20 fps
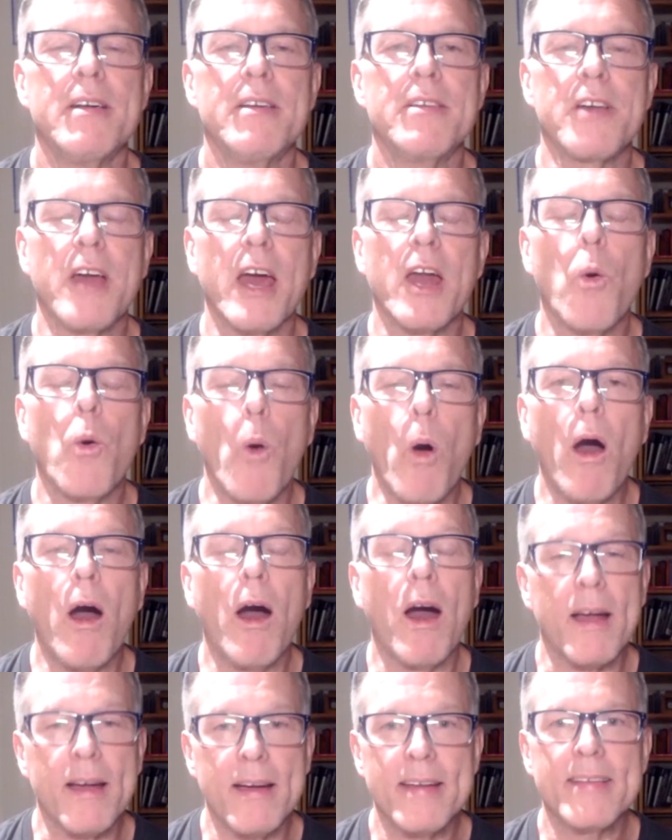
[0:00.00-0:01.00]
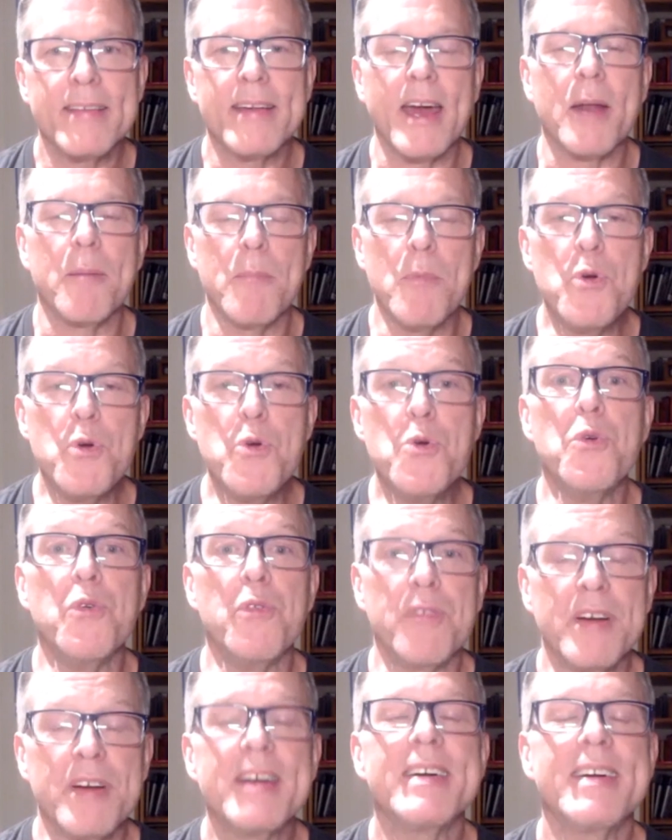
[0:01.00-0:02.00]
You got to walk. You got to
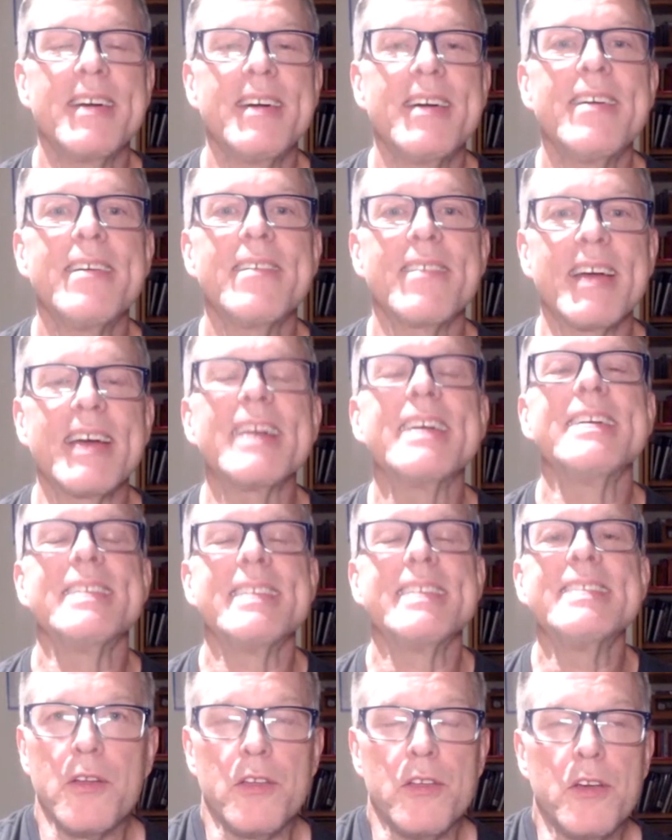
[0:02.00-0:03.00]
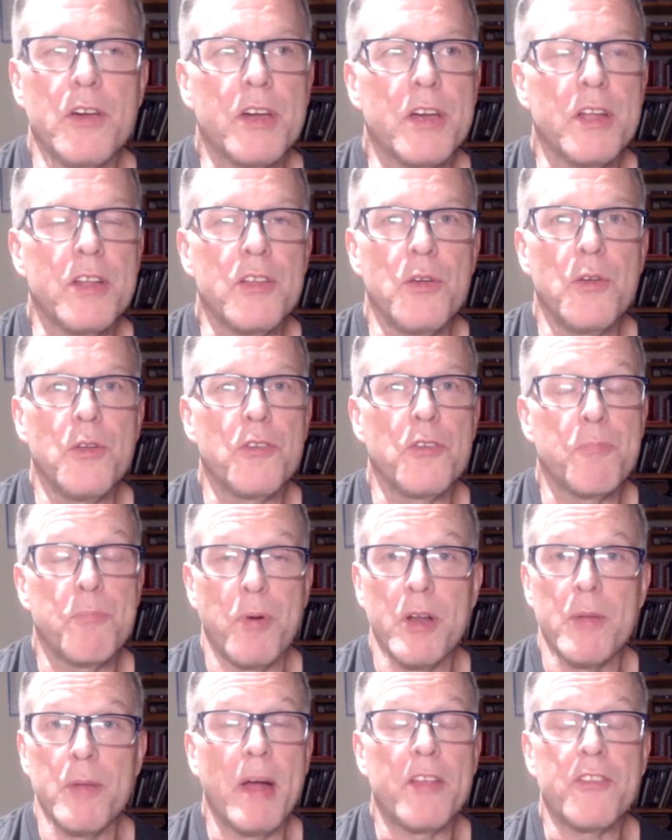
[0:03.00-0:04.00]
move, right? You can use
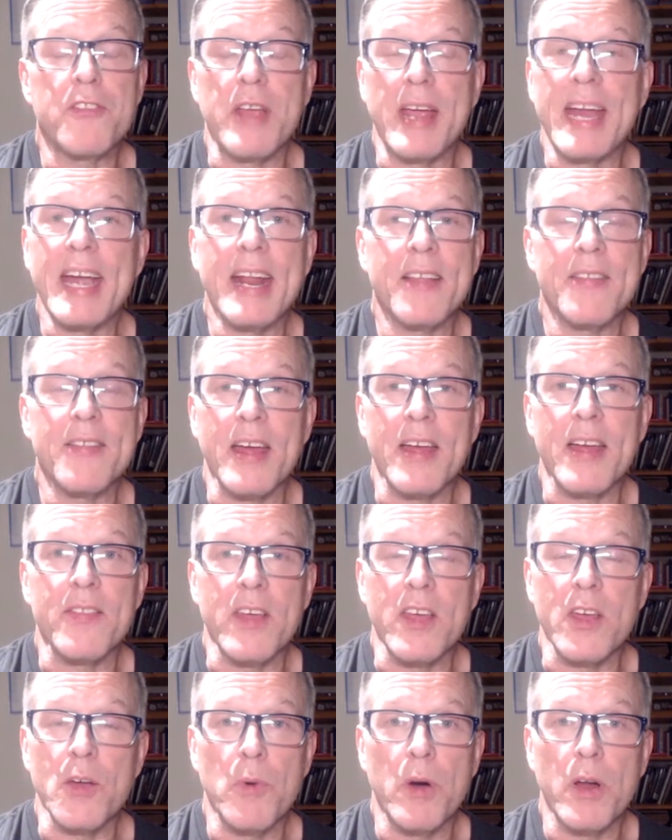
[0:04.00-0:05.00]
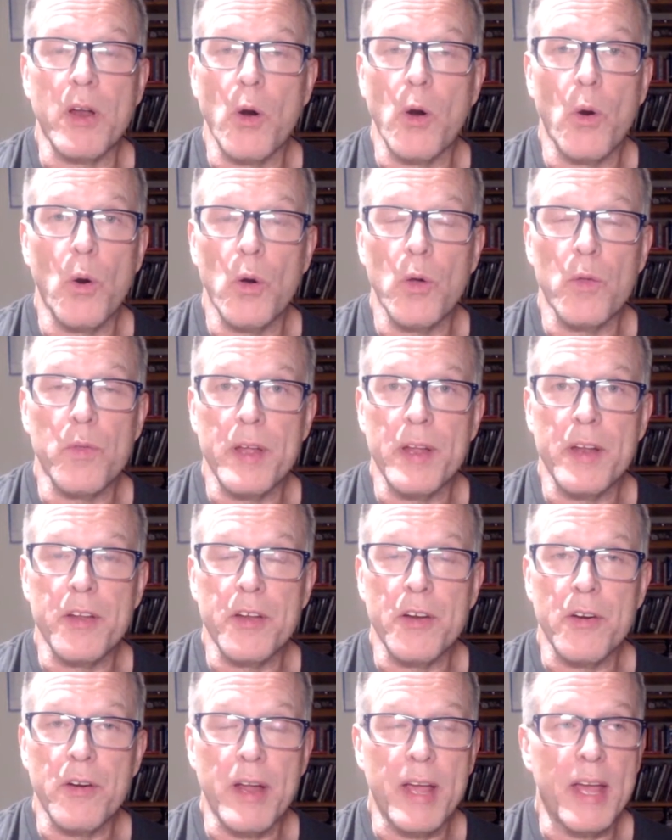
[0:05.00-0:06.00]
pretty much anything that you want to hold in
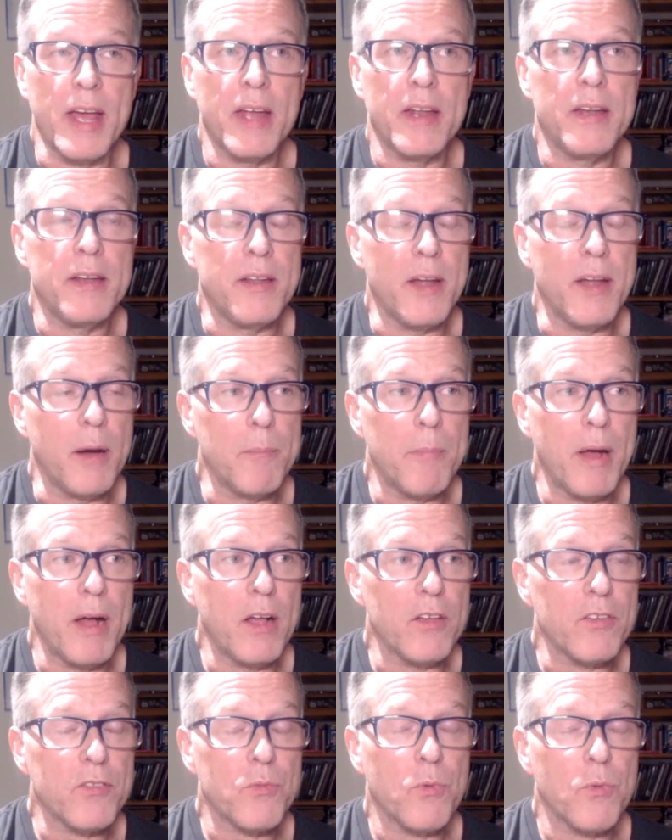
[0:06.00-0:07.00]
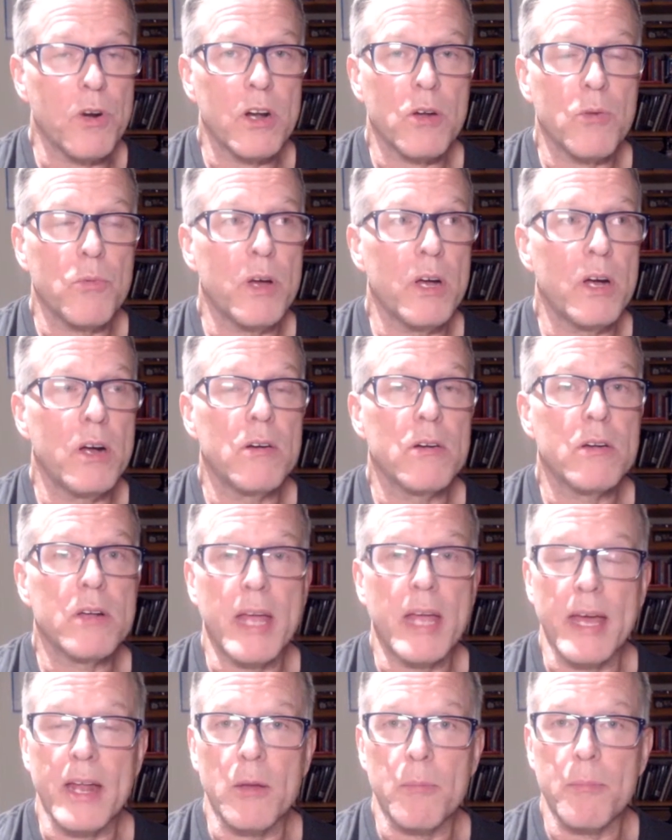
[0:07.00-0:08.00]
your hand. Dumbbells work well.
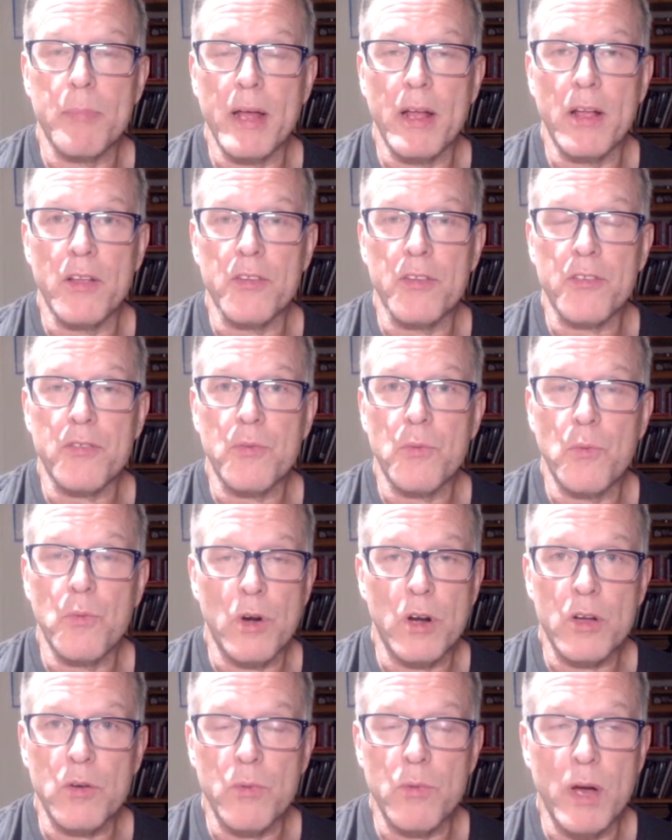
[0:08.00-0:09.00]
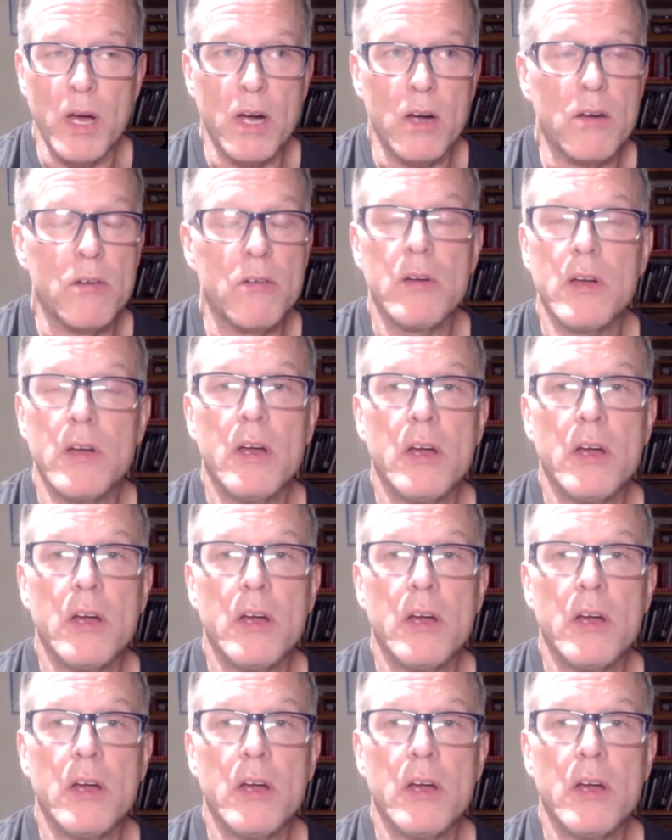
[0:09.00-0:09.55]
Kettlebells work well.